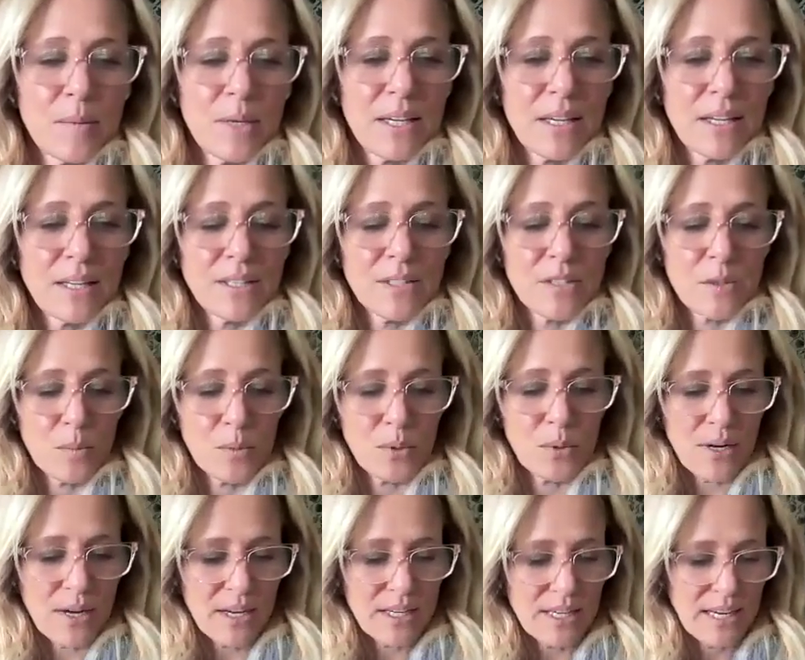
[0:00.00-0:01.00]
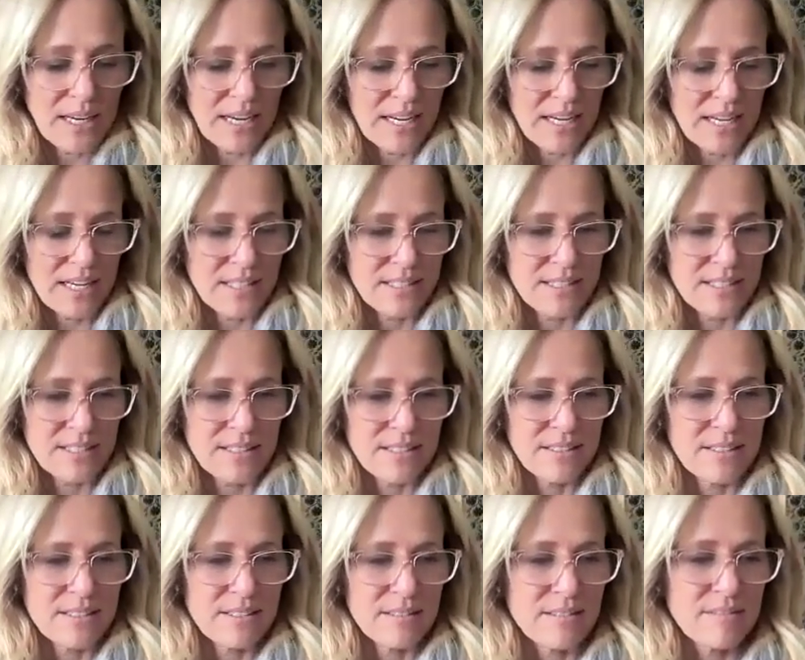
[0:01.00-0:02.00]
And you begin to broadcast
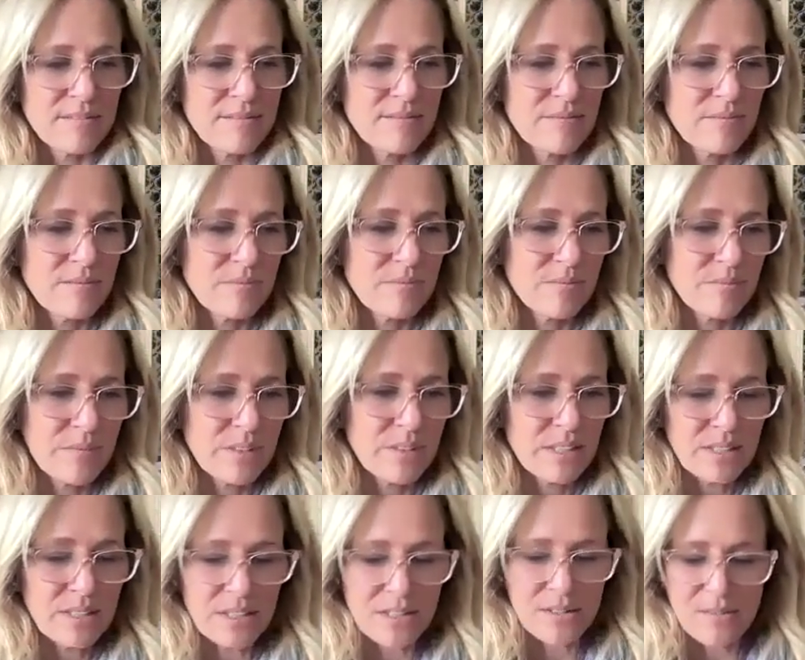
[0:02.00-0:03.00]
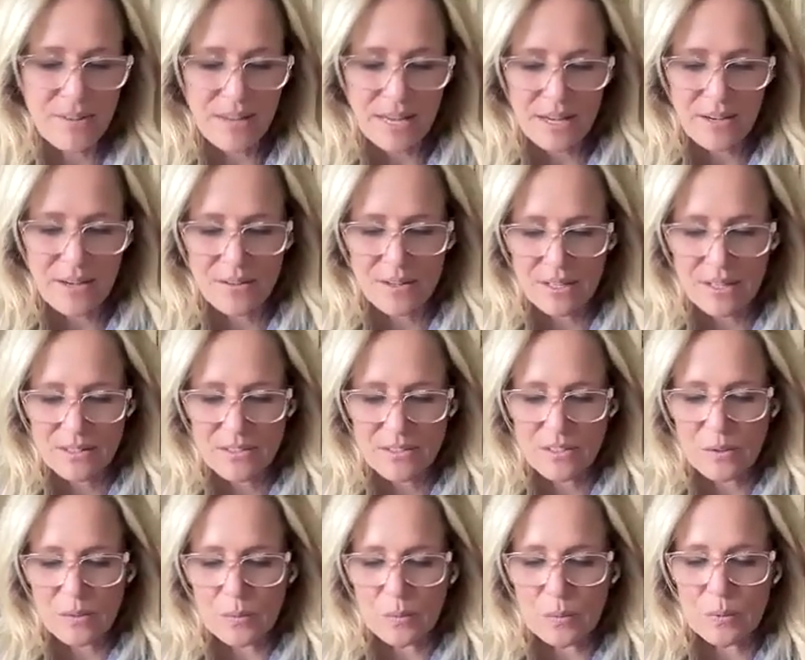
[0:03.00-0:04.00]
love out
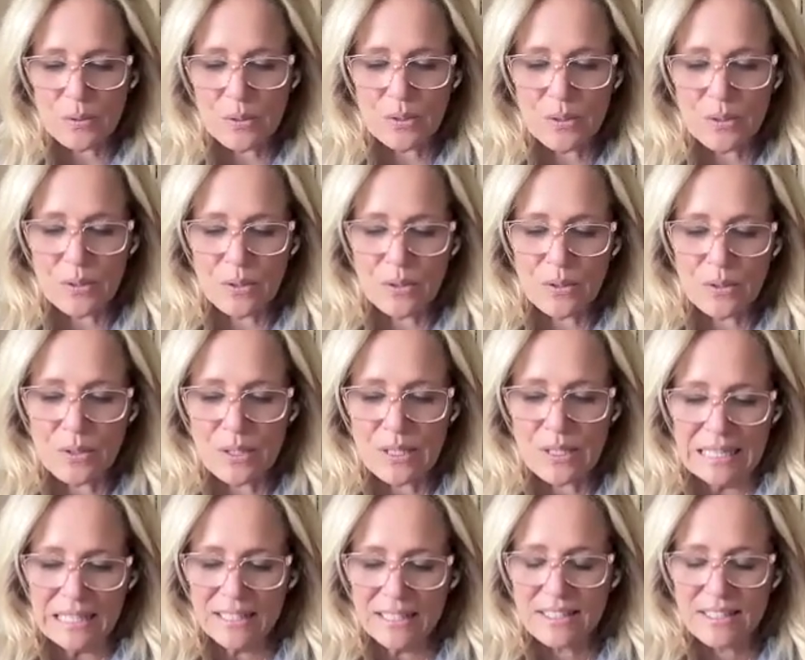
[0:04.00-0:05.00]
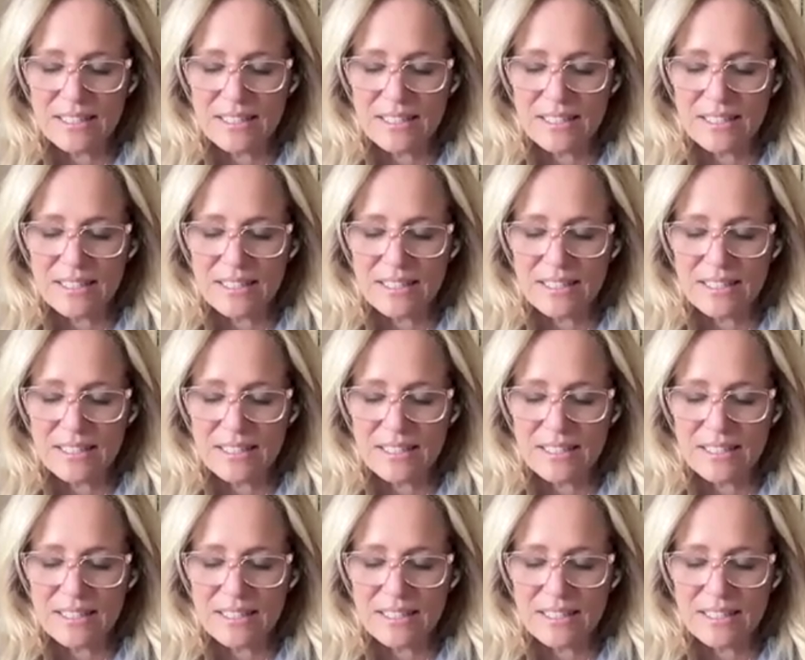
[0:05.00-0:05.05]
into the world.